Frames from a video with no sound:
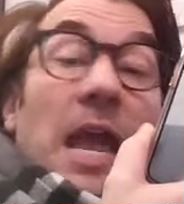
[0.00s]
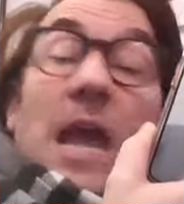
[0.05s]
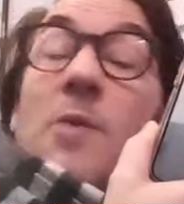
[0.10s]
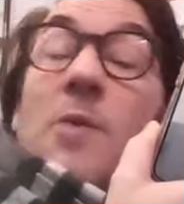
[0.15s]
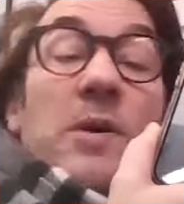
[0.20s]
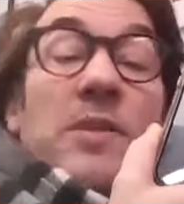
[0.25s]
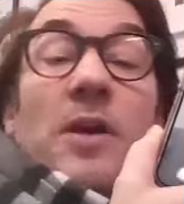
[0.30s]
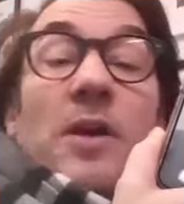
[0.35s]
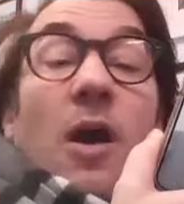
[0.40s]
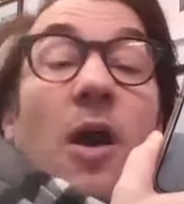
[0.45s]

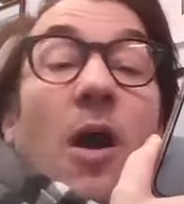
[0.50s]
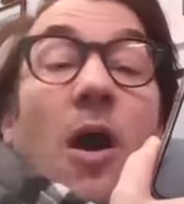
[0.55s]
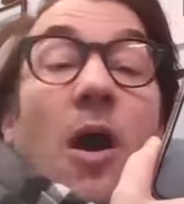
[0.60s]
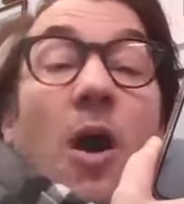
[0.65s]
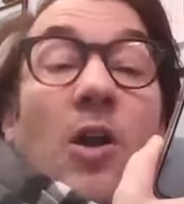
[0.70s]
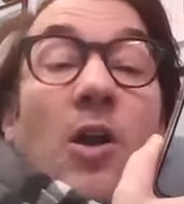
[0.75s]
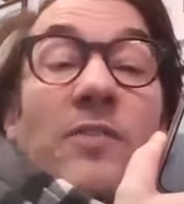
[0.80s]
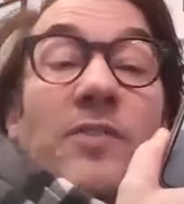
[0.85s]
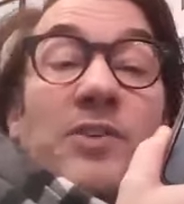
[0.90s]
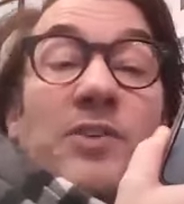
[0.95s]
And with
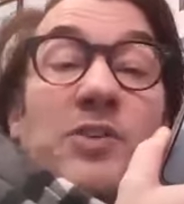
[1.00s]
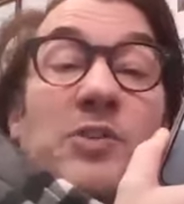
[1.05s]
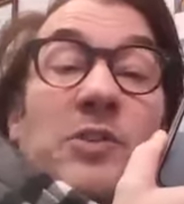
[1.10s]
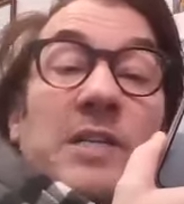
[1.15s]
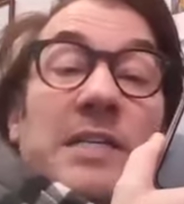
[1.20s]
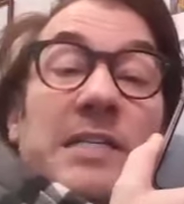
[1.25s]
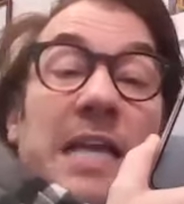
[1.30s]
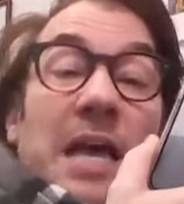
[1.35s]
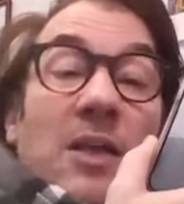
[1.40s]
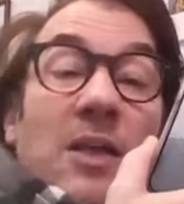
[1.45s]

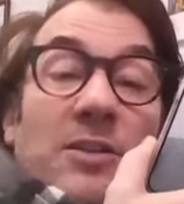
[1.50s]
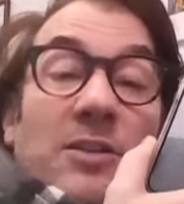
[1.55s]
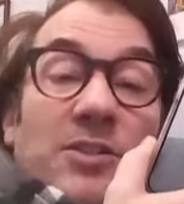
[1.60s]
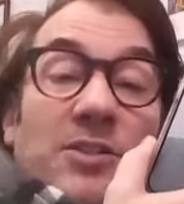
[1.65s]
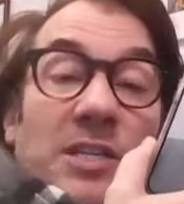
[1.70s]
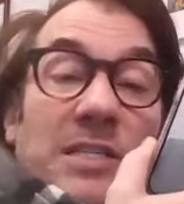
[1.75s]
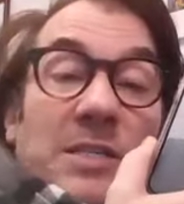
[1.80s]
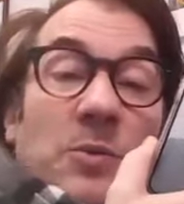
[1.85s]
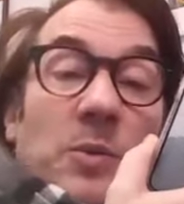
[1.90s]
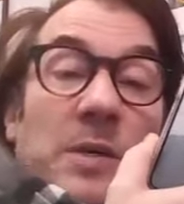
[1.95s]
artificial
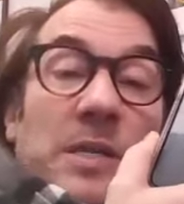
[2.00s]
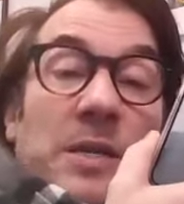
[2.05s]
intelligence,